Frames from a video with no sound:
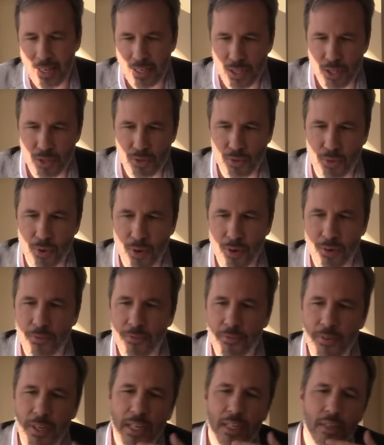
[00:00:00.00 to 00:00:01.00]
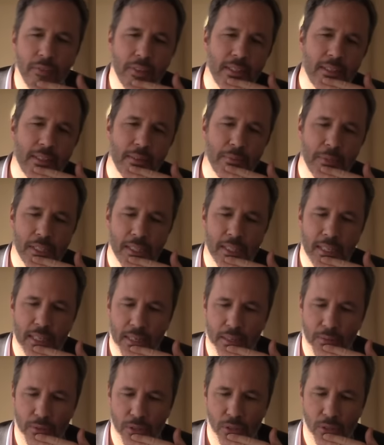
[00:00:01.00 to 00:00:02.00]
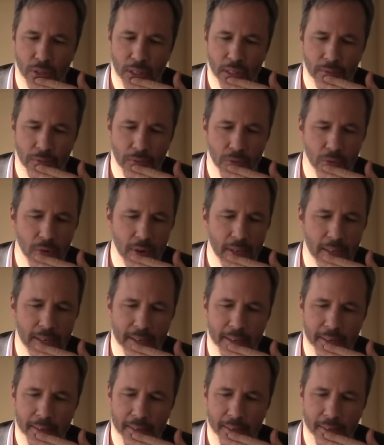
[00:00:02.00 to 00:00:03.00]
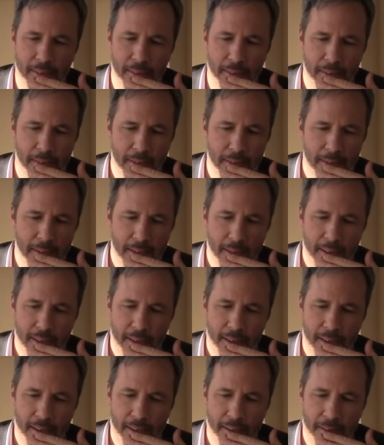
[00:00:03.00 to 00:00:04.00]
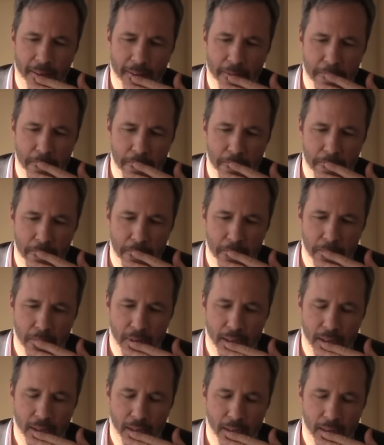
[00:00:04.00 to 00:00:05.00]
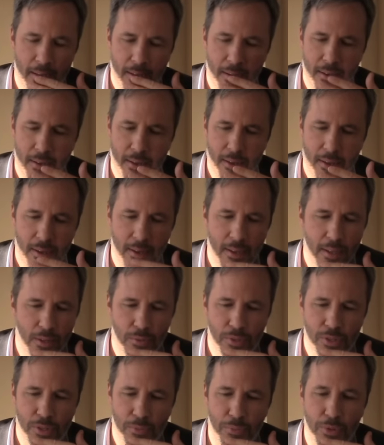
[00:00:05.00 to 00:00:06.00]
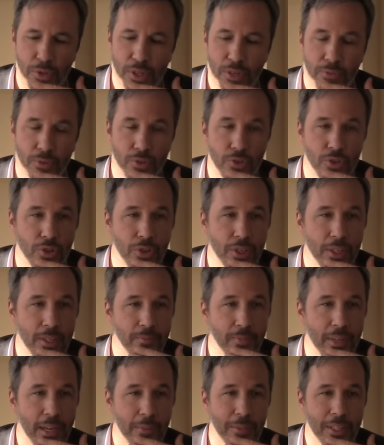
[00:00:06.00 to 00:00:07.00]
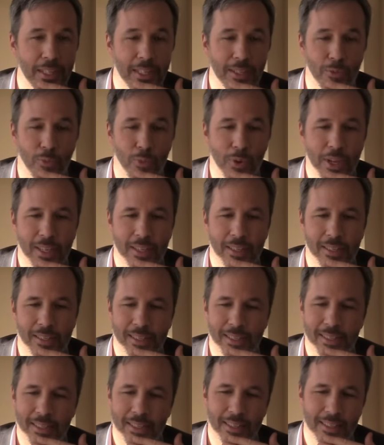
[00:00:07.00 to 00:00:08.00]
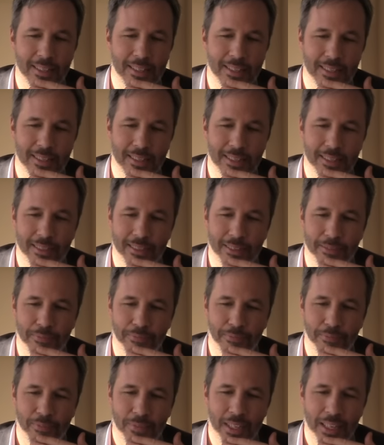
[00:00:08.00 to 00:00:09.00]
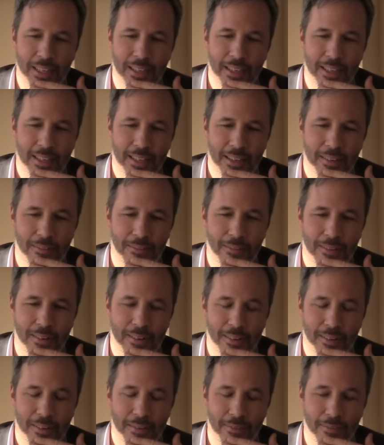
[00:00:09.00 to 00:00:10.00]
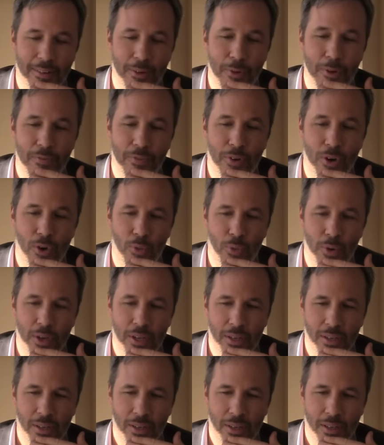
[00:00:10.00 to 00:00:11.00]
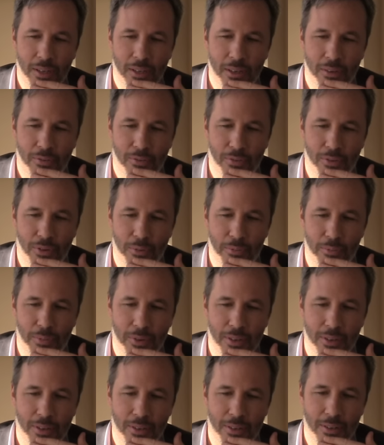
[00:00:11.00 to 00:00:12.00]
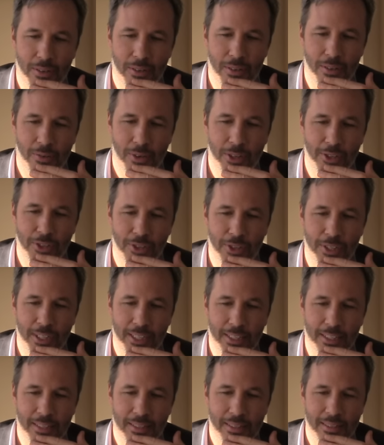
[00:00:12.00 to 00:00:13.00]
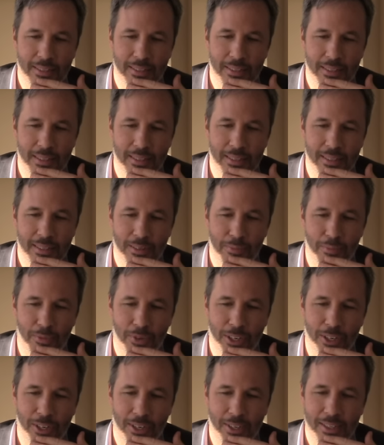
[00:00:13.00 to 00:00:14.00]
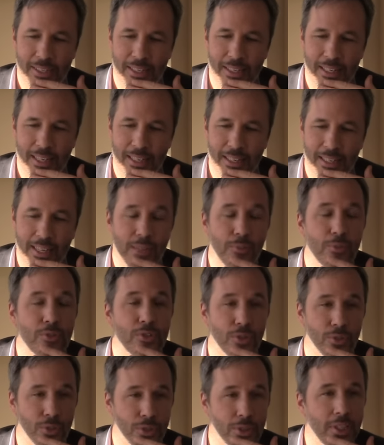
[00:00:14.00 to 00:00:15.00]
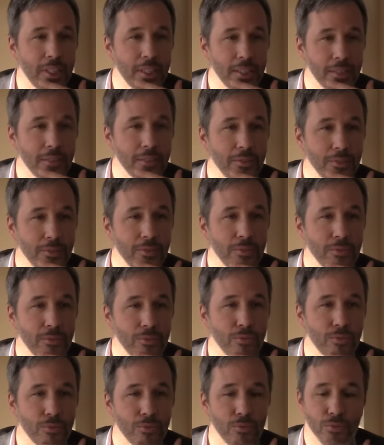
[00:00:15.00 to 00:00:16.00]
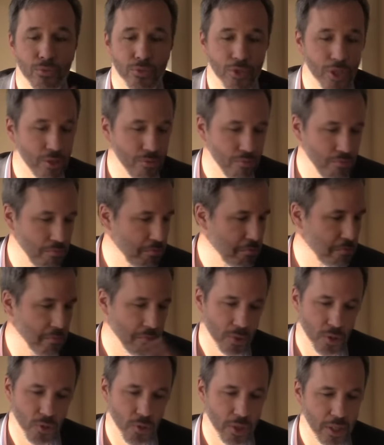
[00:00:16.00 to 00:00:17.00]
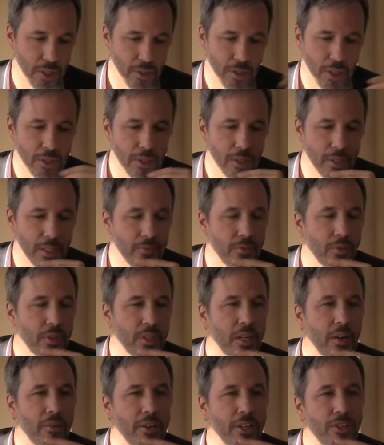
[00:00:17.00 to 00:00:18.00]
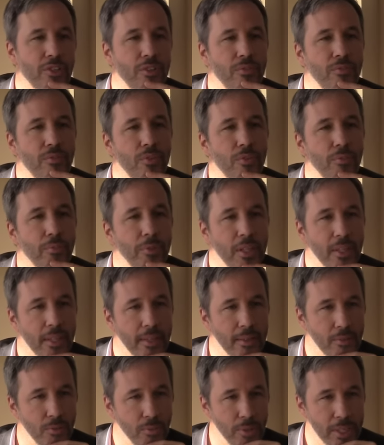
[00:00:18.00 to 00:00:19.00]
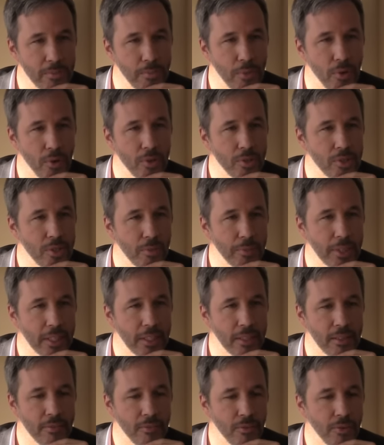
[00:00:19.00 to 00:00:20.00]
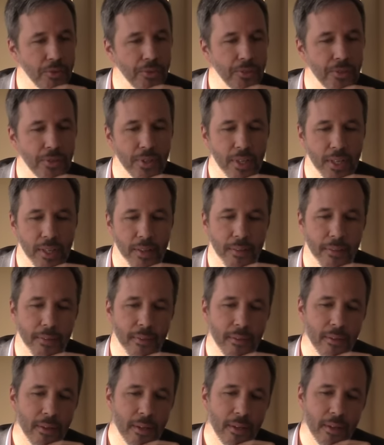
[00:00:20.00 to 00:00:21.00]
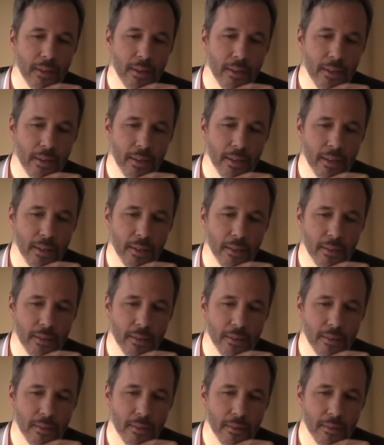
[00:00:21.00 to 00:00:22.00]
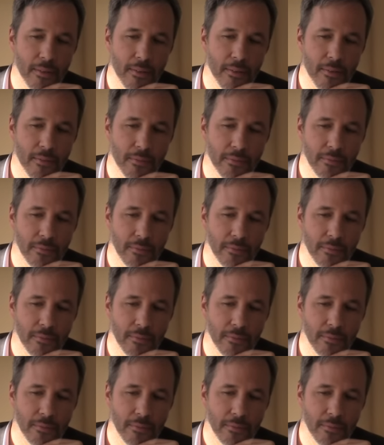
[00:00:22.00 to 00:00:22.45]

strong feeling of intimacy that I was looking for and, mm. and uh, um, it was a beautiful journey I mean in a way is is very far away from uh, Roger Deakins in some regards and, and that was a good thing you know to, to just go in a total different direction for me and to explore something different and and uh,